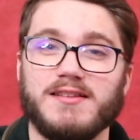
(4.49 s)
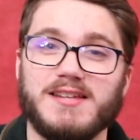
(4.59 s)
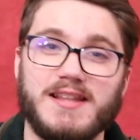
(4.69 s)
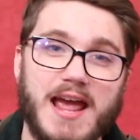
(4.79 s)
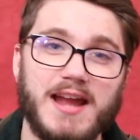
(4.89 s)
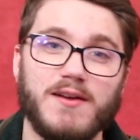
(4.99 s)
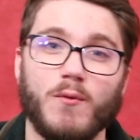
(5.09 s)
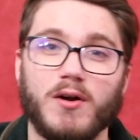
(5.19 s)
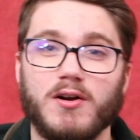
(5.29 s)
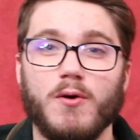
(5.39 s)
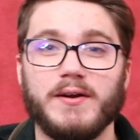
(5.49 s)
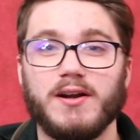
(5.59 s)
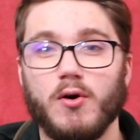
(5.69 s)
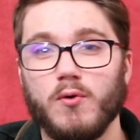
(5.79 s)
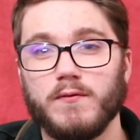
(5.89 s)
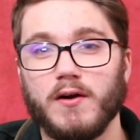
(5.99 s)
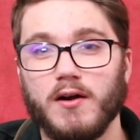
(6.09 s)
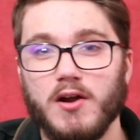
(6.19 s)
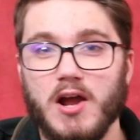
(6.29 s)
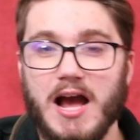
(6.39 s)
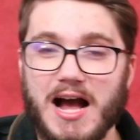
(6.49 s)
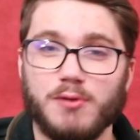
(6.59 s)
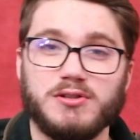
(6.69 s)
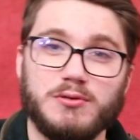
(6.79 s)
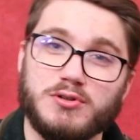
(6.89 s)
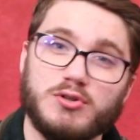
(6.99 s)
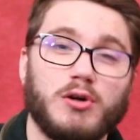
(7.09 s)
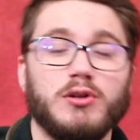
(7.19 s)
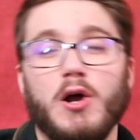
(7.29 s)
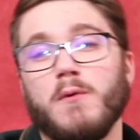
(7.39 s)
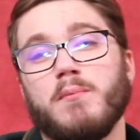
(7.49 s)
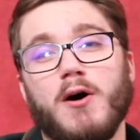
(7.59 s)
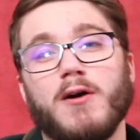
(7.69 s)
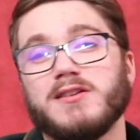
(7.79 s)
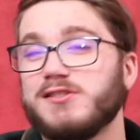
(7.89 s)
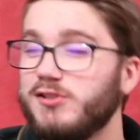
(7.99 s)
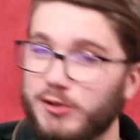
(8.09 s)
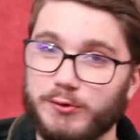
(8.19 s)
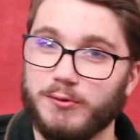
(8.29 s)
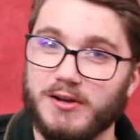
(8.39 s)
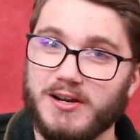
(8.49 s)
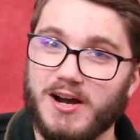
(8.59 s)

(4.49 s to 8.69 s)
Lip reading: and today we're going over How to Solo Part 2.